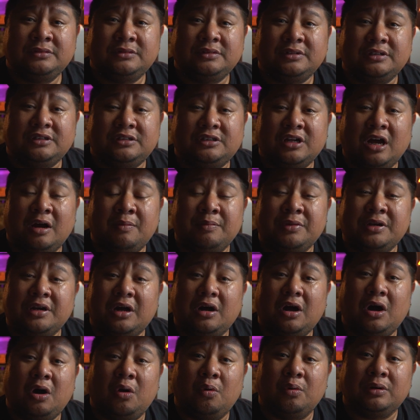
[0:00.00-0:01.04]
He taught me to
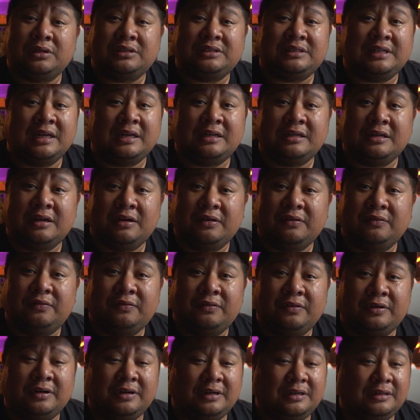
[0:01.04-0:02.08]
always stand up
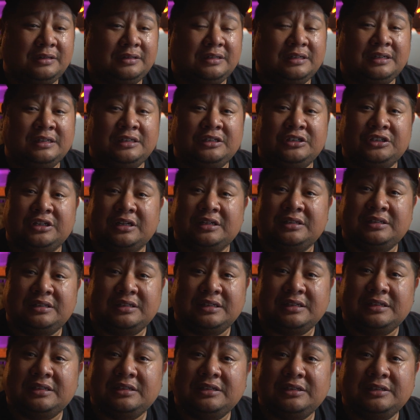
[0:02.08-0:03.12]
for
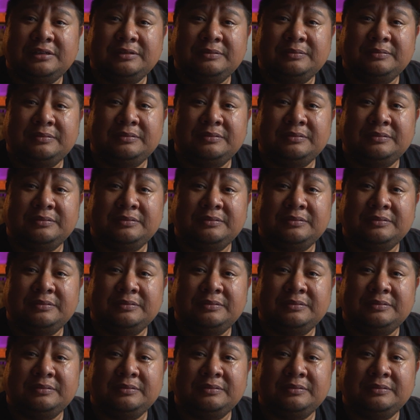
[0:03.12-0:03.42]
injustice.